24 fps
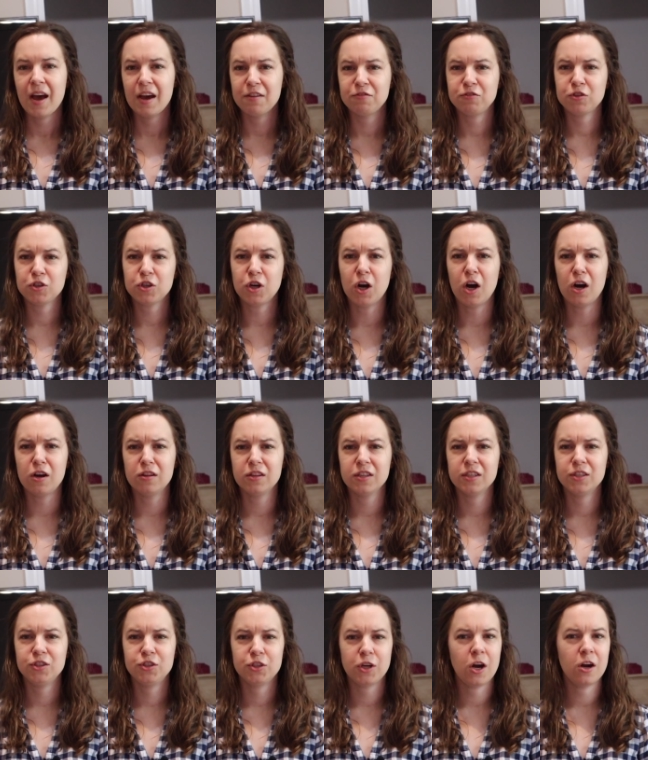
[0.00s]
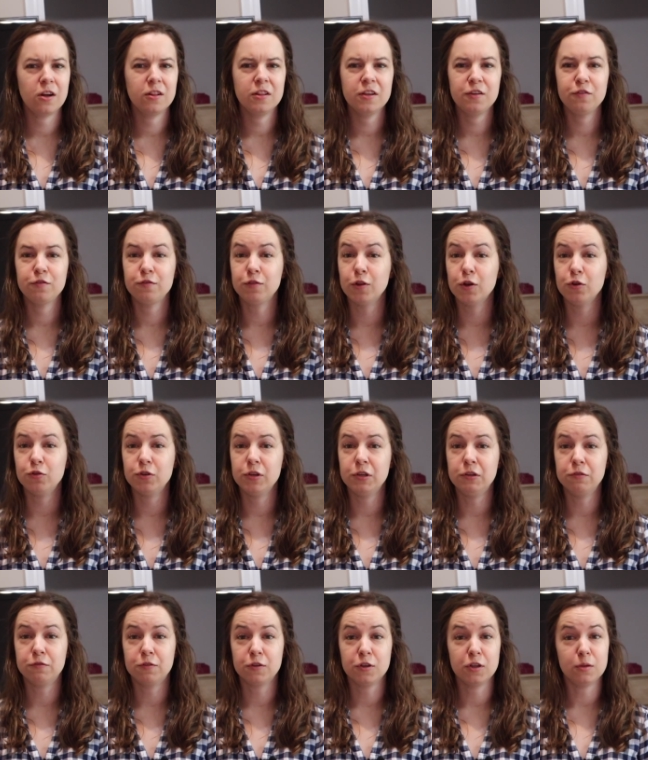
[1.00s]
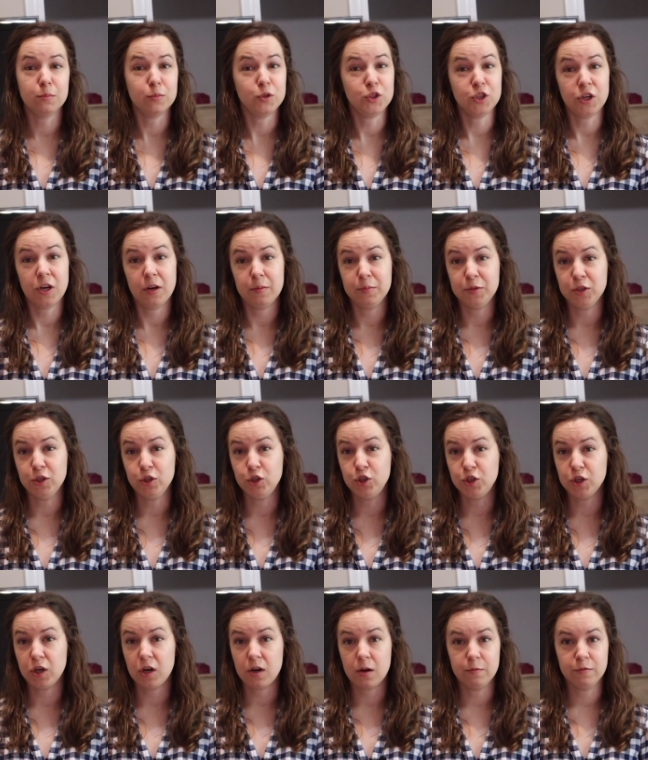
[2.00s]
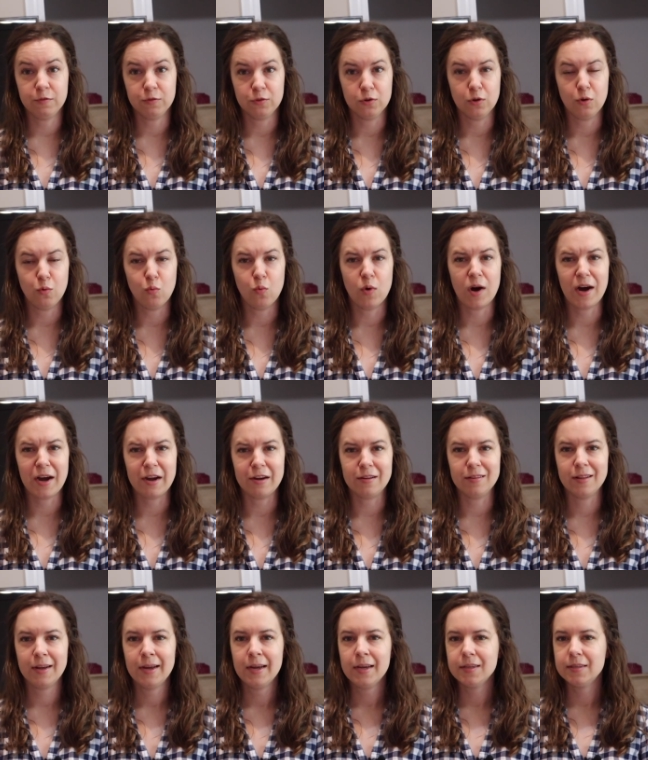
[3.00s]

After college, Holly floated from job to job for a while,